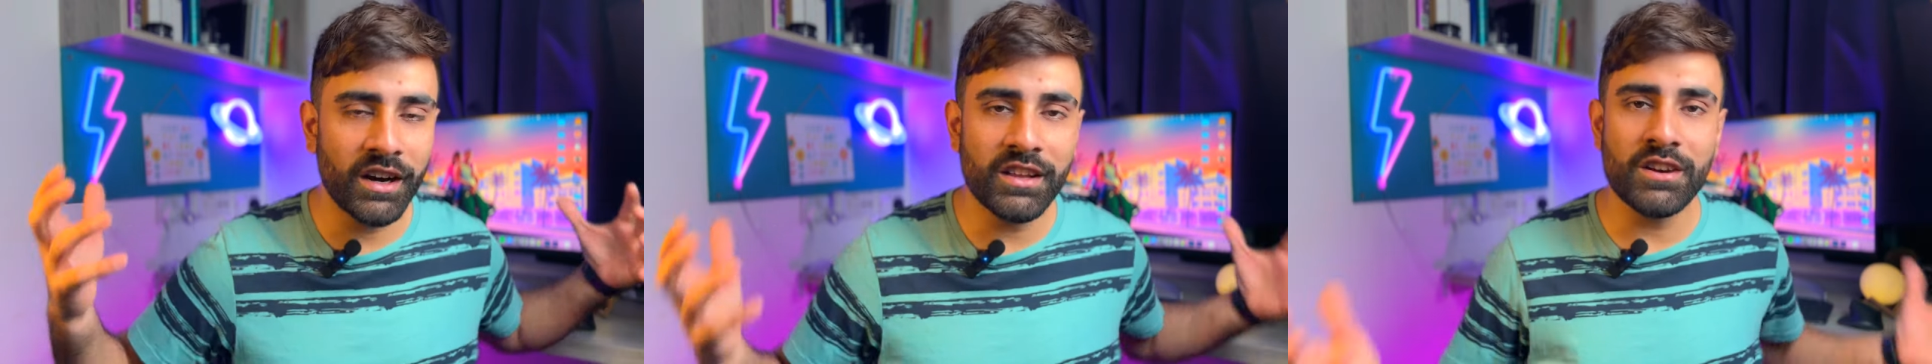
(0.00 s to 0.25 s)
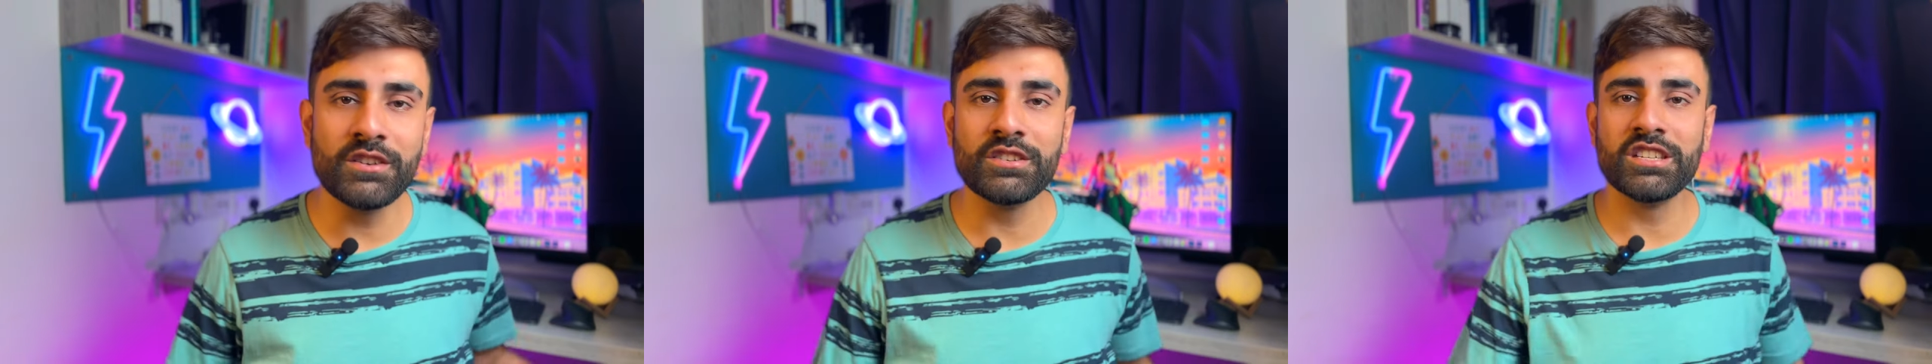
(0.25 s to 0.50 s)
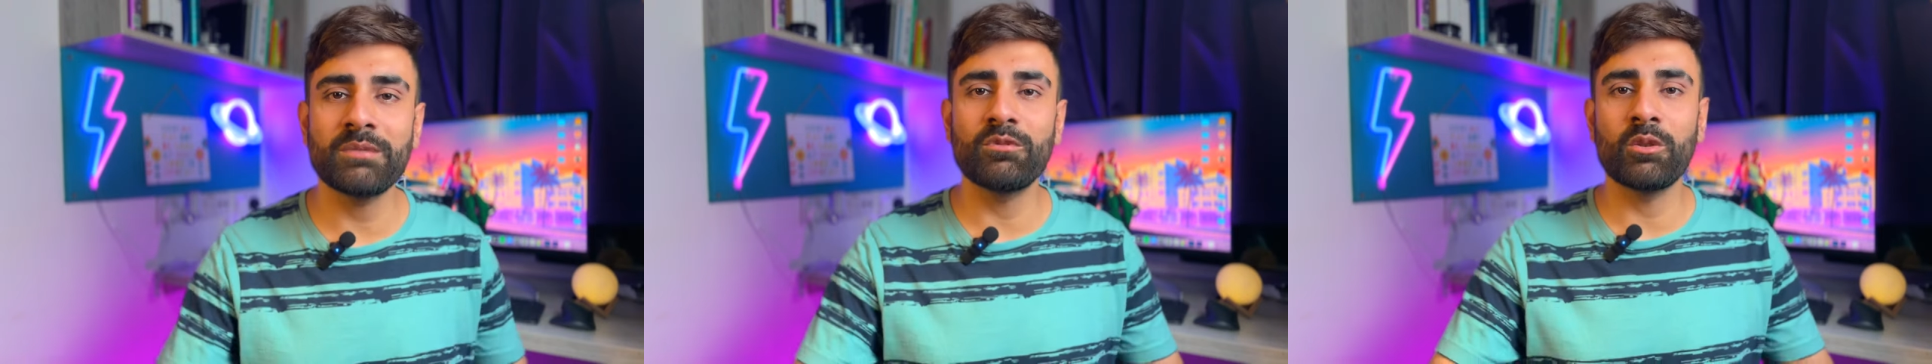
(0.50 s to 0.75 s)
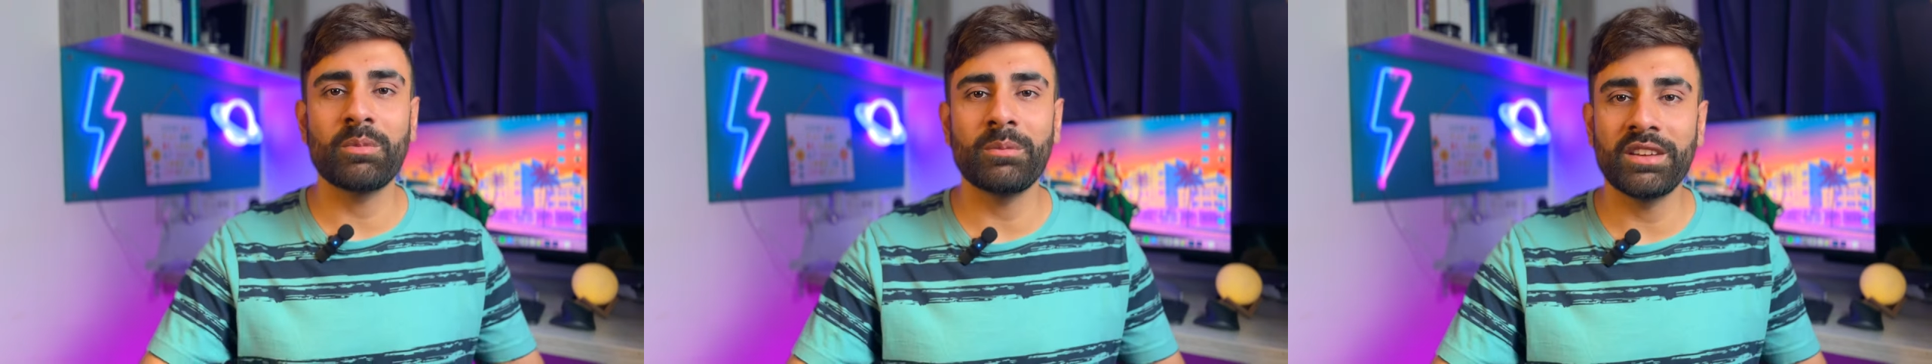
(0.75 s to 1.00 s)
other cheap
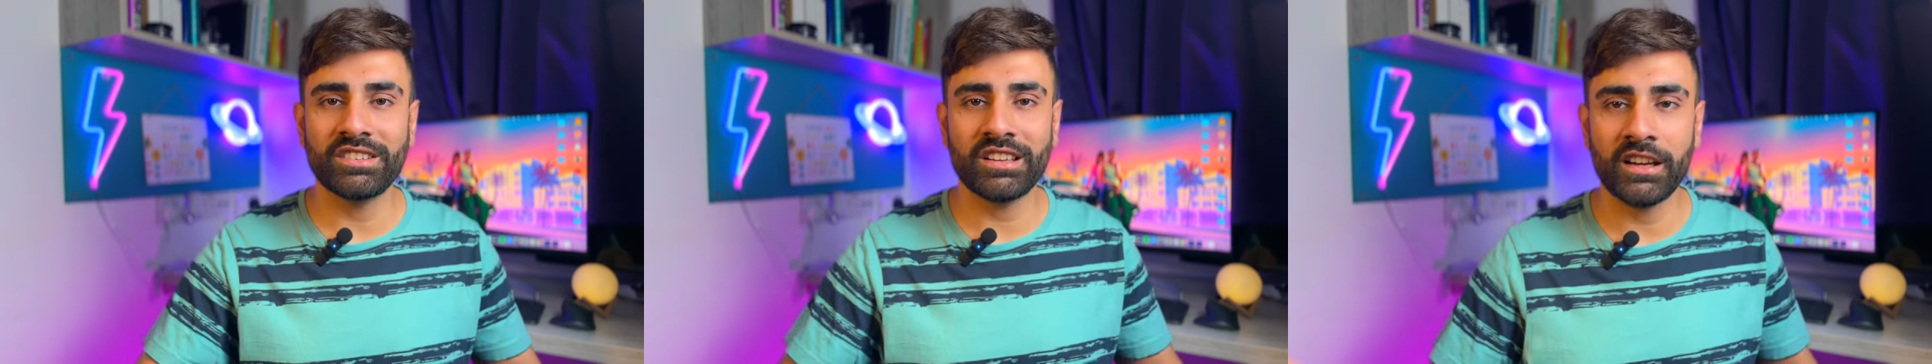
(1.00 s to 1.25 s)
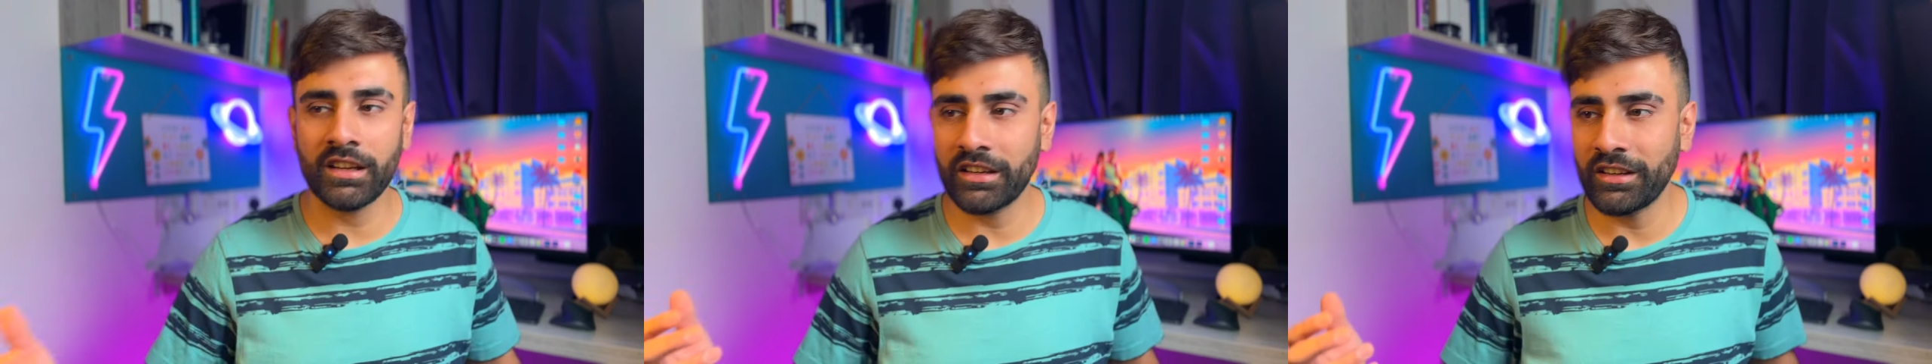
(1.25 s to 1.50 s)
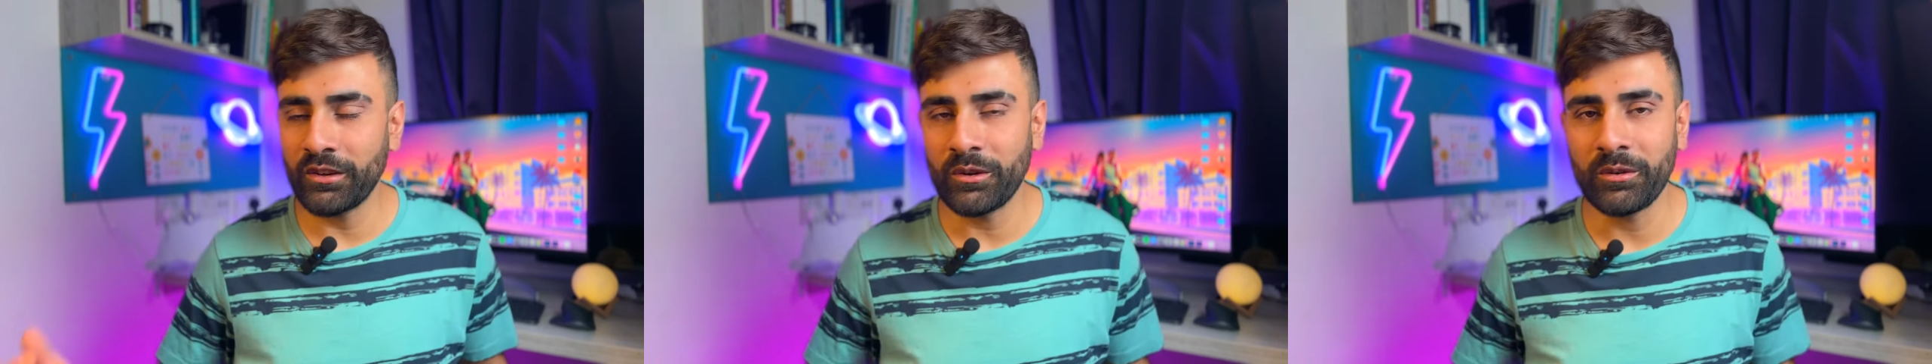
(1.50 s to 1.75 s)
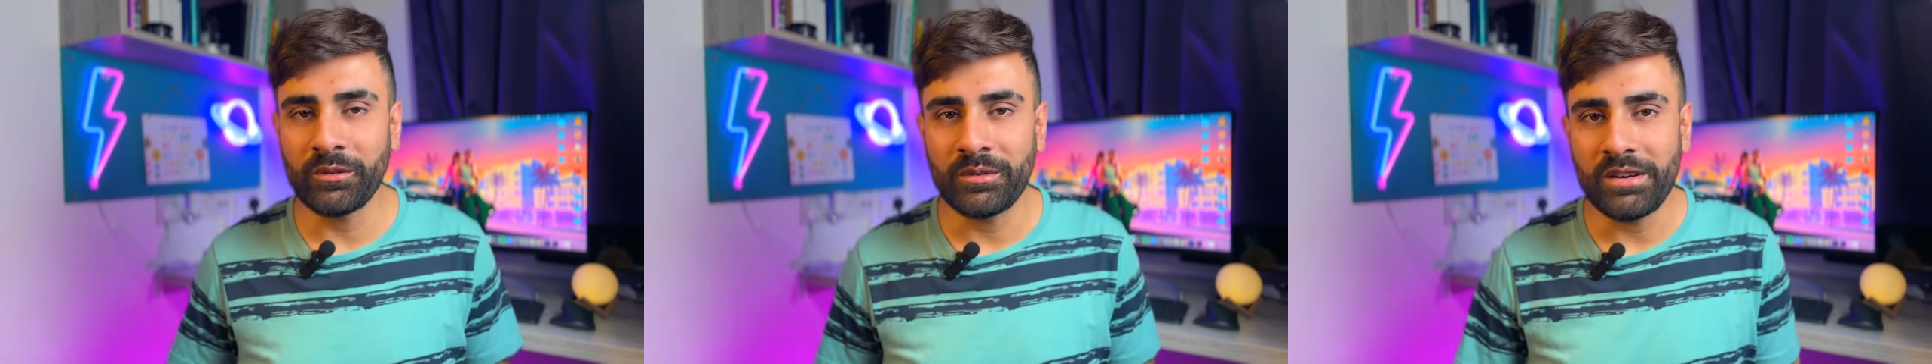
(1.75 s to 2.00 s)
dopamines like you
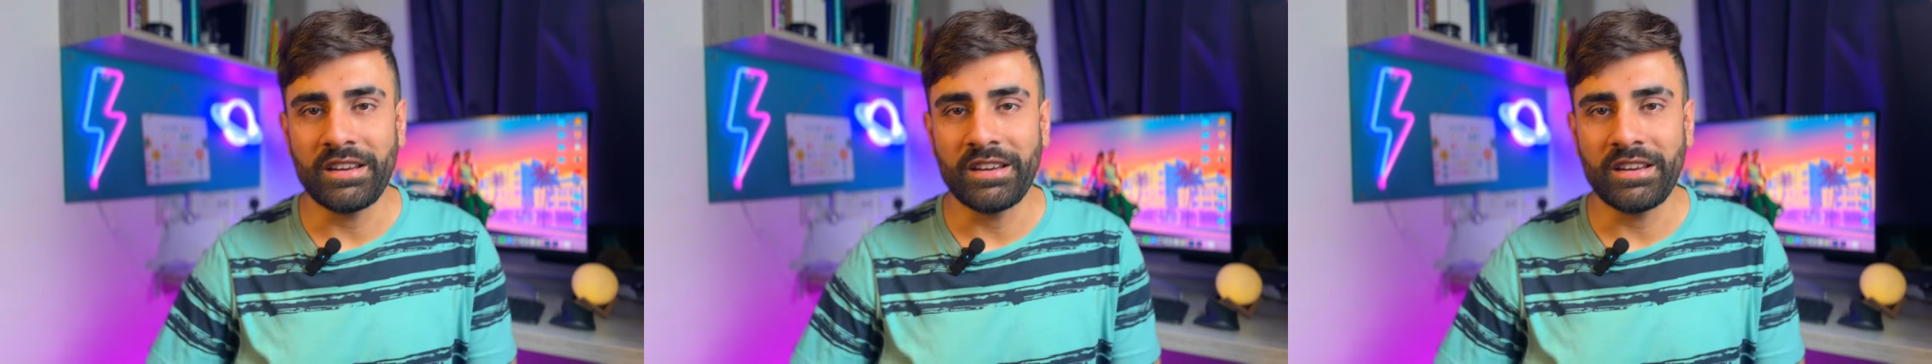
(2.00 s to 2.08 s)
know